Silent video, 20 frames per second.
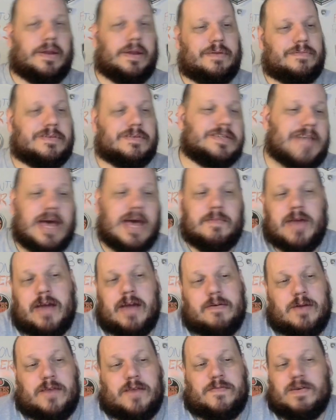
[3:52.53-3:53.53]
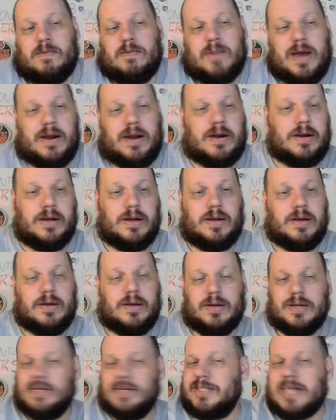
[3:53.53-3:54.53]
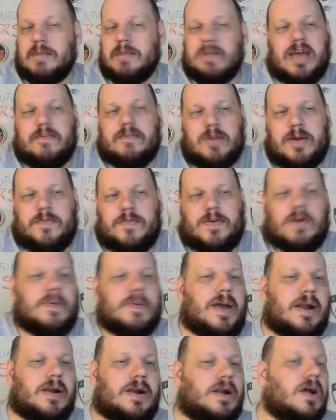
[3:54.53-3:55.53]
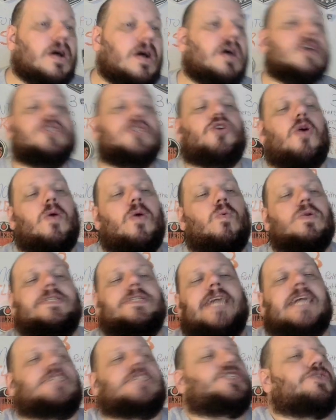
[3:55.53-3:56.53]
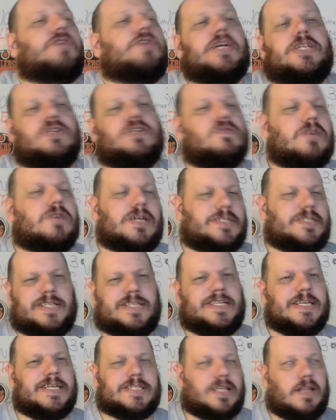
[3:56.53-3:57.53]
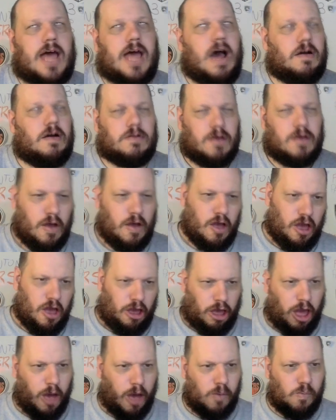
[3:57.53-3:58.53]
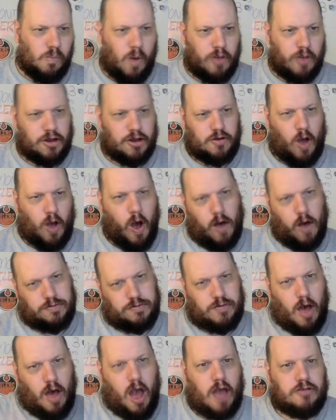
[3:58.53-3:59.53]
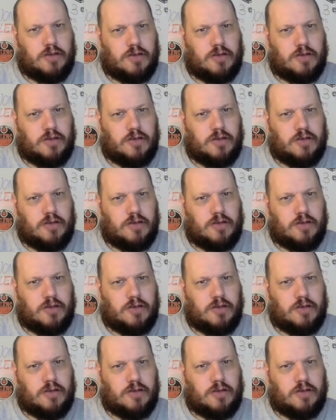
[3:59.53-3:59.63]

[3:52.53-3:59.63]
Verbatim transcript: Does that make everybody feel better? Does that make everybody feel better? Sorry, we'll say it's 3 2 because the disallowed. It wasn't offside.